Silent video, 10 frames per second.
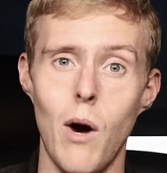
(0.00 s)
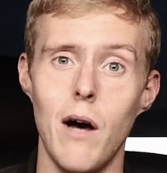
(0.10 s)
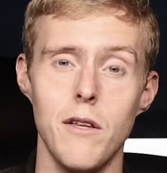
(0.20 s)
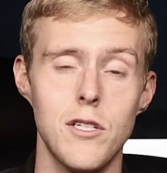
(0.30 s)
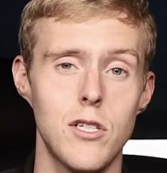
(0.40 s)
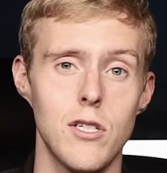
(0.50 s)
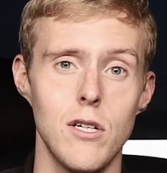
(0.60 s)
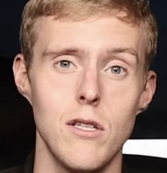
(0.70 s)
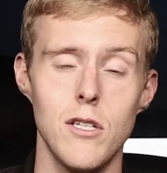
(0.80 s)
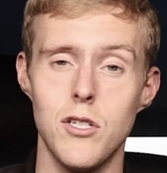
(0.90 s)
"Wow, this is
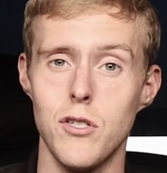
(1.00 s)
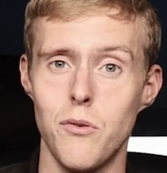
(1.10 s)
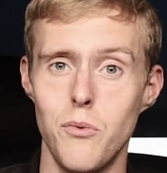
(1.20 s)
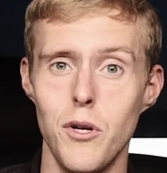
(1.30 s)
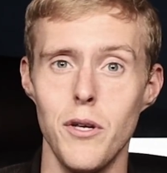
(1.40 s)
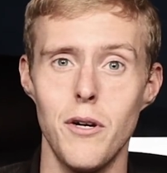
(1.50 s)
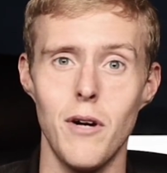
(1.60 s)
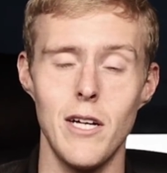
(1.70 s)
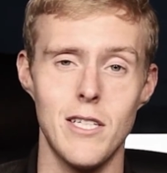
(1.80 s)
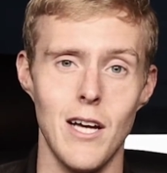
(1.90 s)
a this is a really
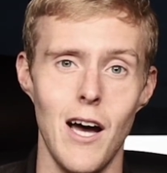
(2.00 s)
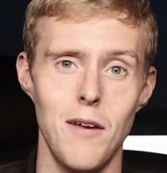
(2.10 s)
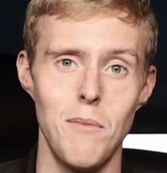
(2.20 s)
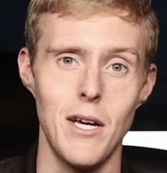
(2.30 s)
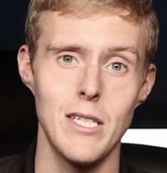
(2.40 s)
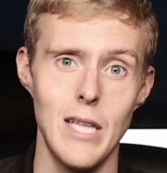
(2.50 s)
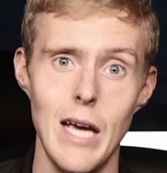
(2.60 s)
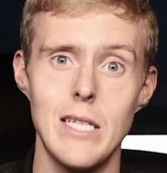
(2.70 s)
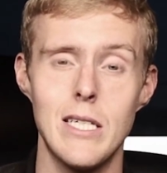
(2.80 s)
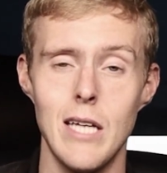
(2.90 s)
great sign because
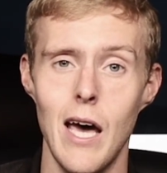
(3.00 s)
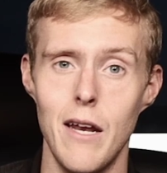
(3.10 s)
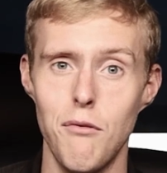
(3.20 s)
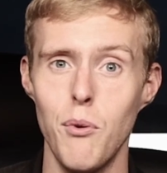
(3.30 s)
they said